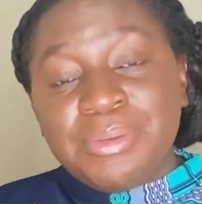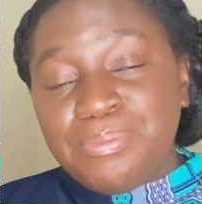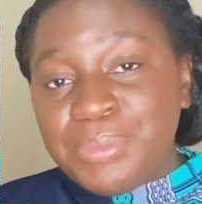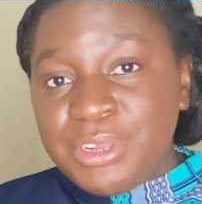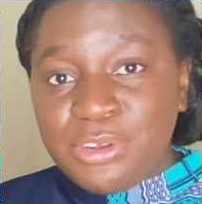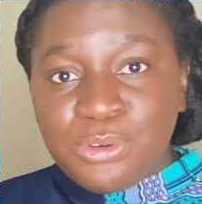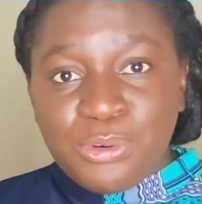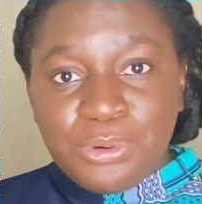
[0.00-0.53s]

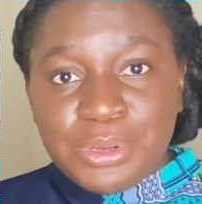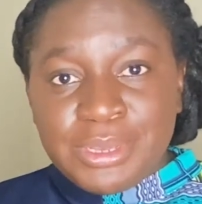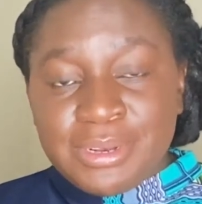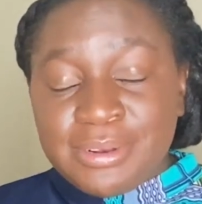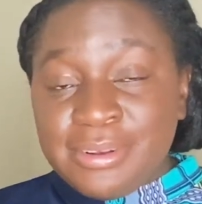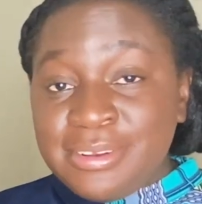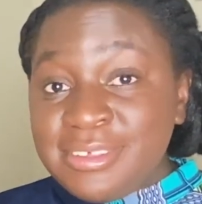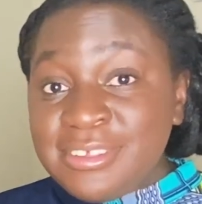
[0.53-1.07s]
Bitcoin.
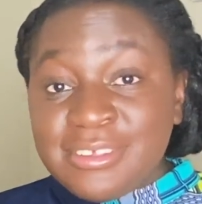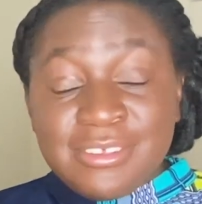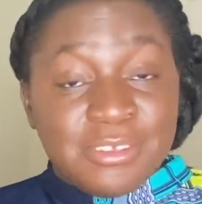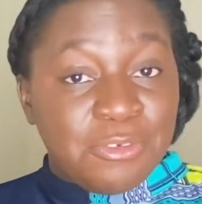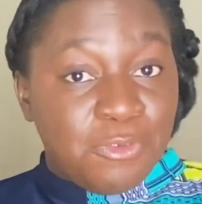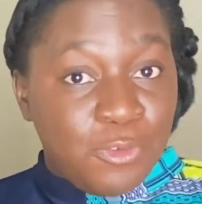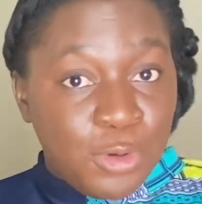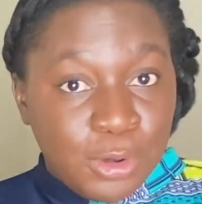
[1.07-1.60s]
This is a
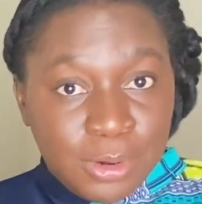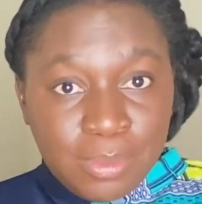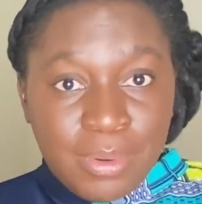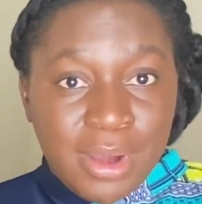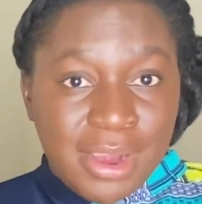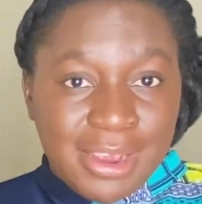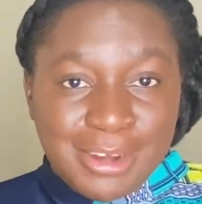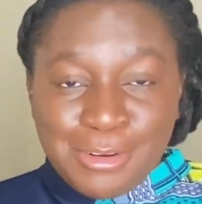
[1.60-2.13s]
fun
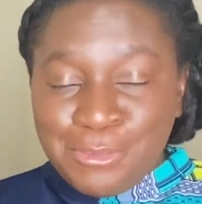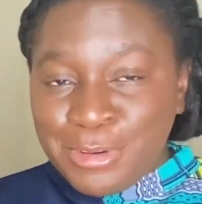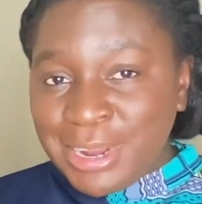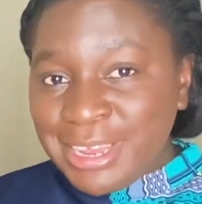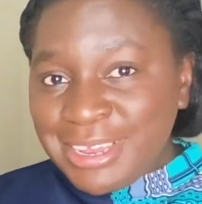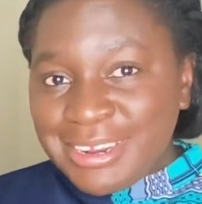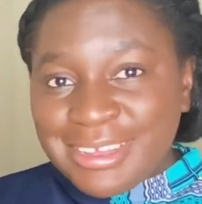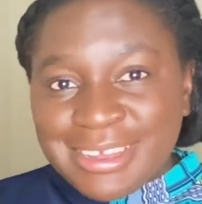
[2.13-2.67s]
part,
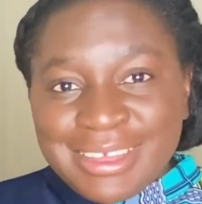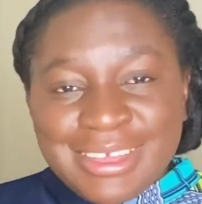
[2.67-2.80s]
right?